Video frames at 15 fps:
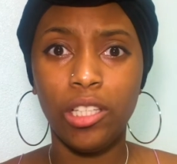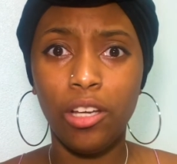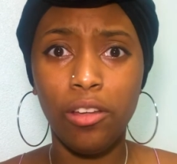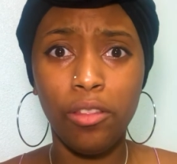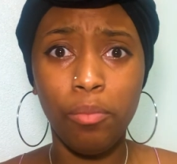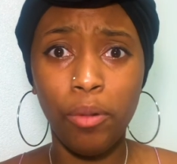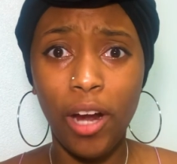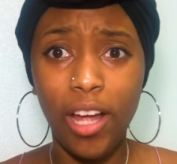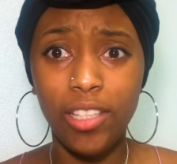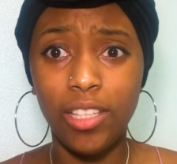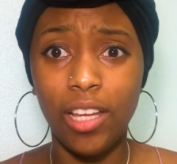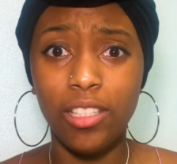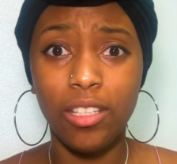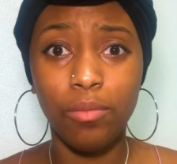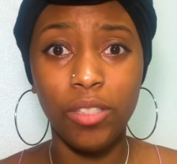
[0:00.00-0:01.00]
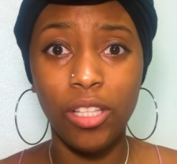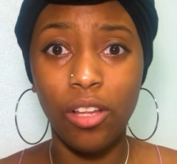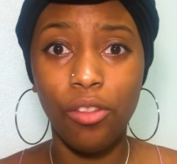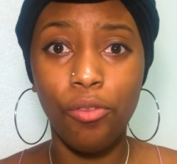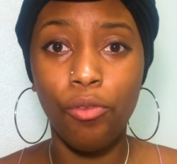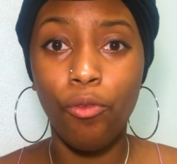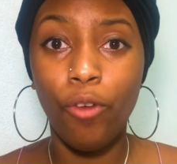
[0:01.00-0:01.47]
in the process. I'm still
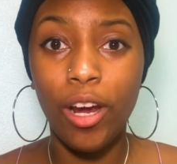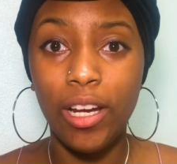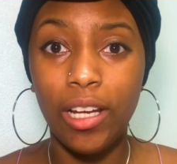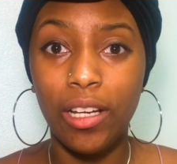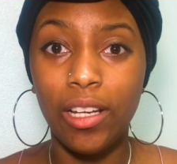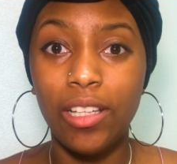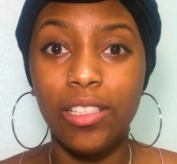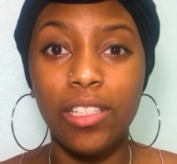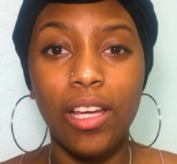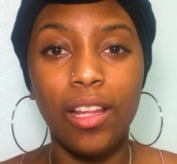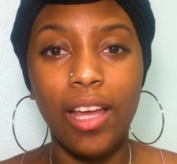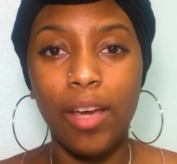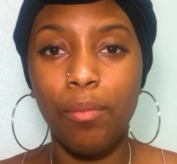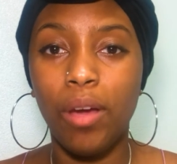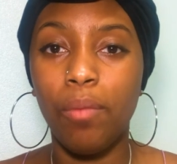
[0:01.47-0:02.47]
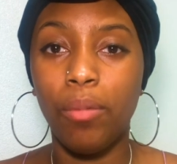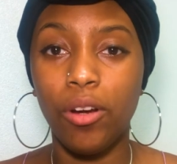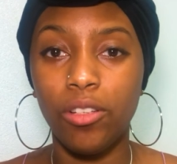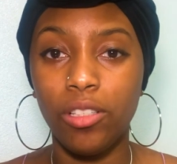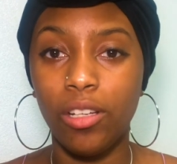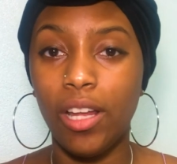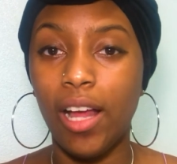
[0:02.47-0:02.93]
in the running because they like my
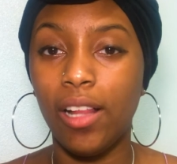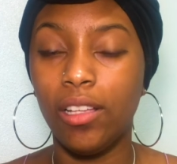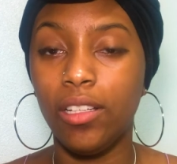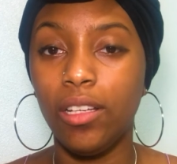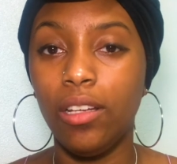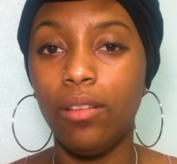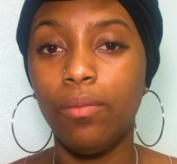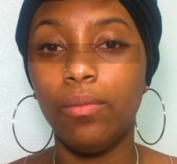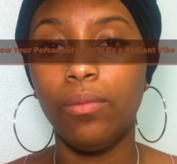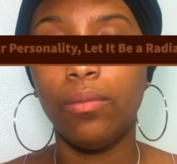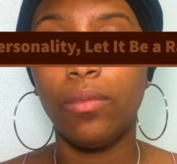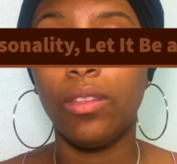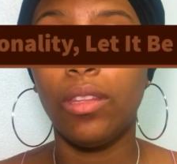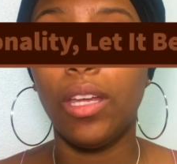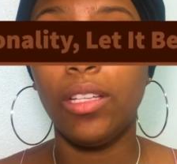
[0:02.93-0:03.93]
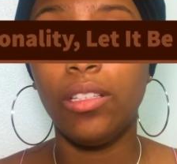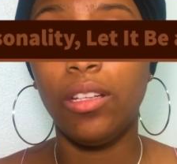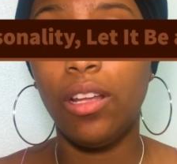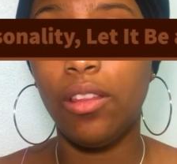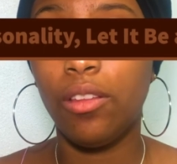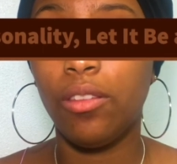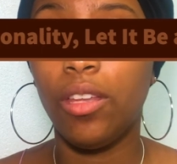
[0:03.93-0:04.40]
personality. That's
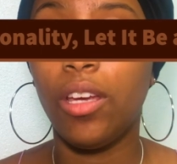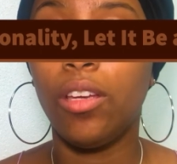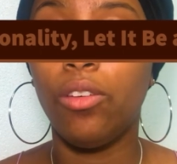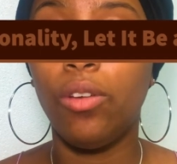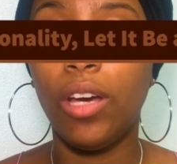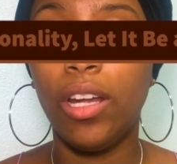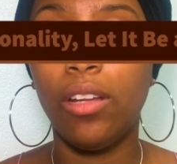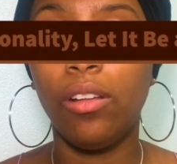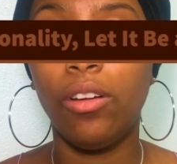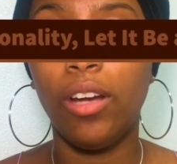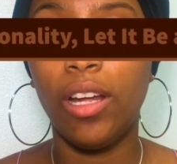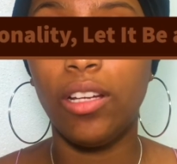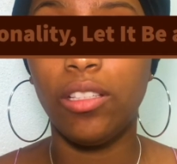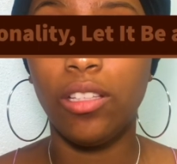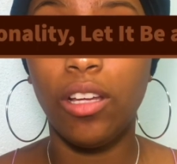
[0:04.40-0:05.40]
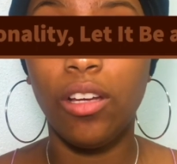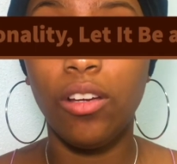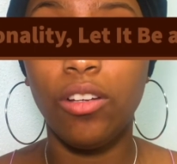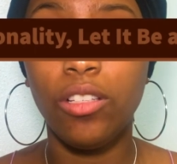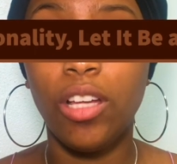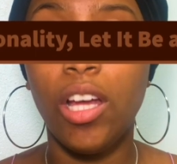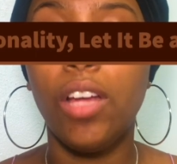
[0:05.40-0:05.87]
another thing. You got to learn how to sell
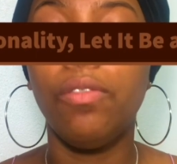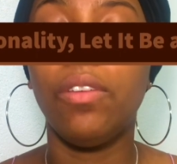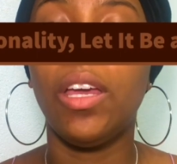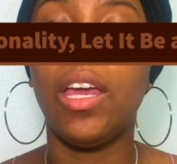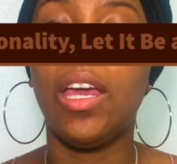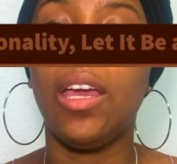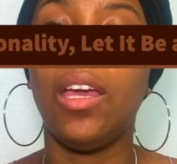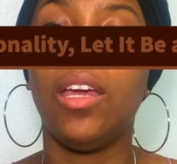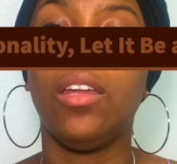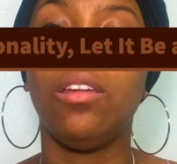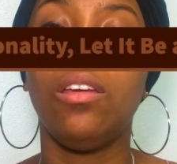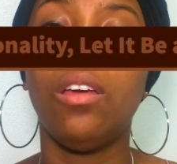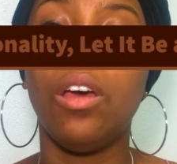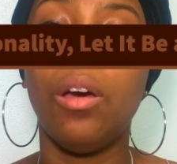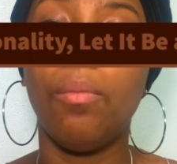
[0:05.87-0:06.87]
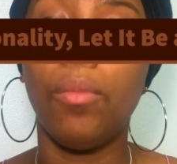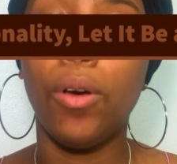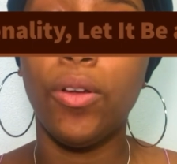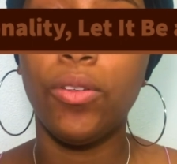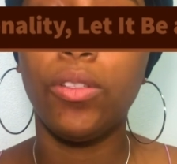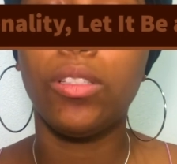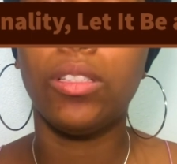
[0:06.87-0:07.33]
yourself and
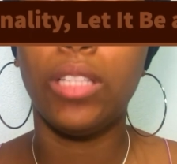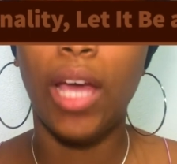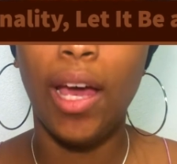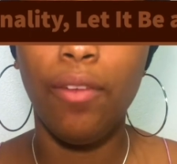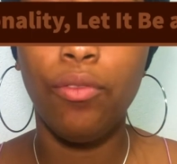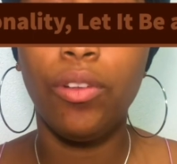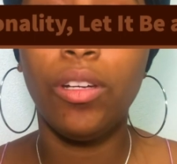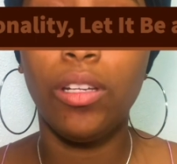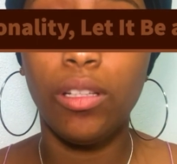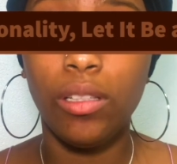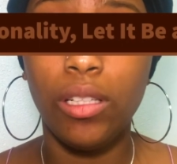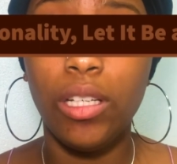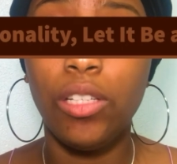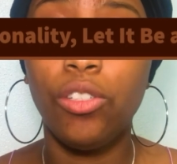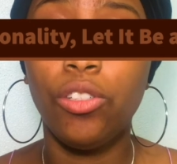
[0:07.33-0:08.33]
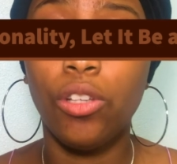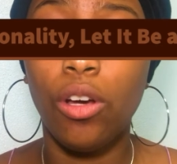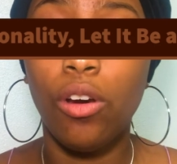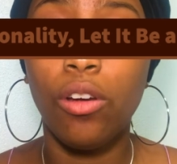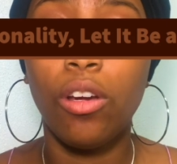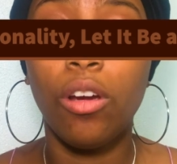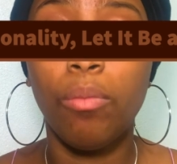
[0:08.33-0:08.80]
most definitely
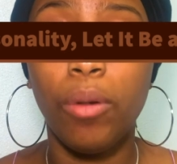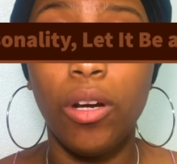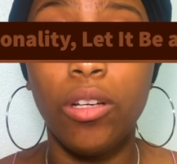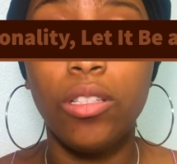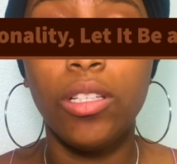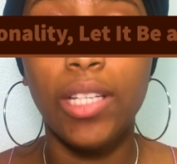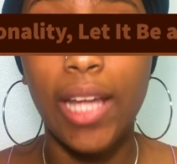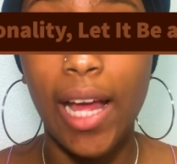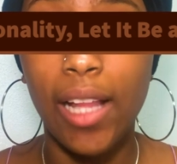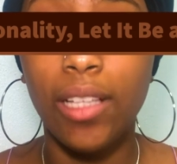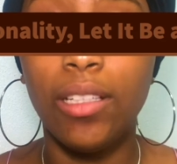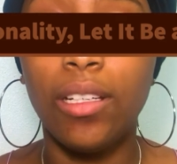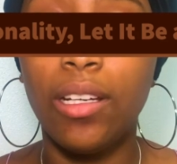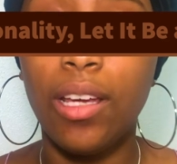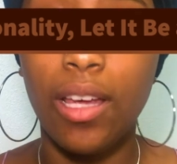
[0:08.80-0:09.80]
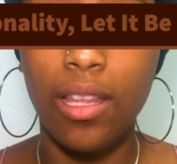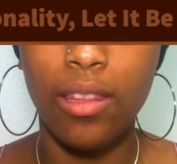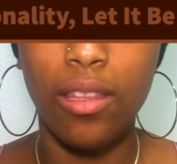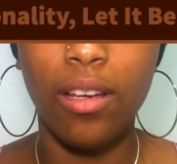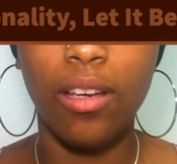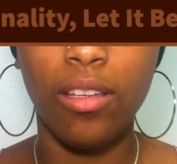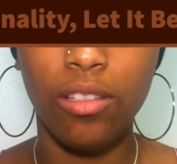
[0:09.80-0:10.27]
show your personality in
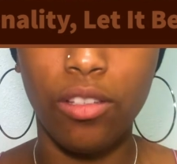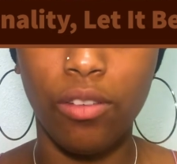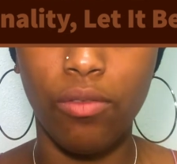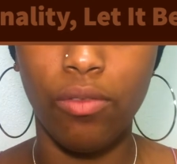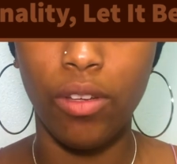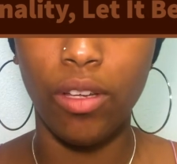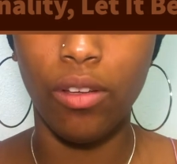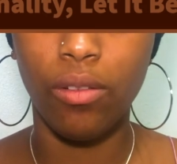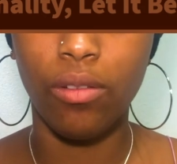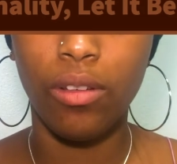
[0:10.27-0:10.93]
the interview.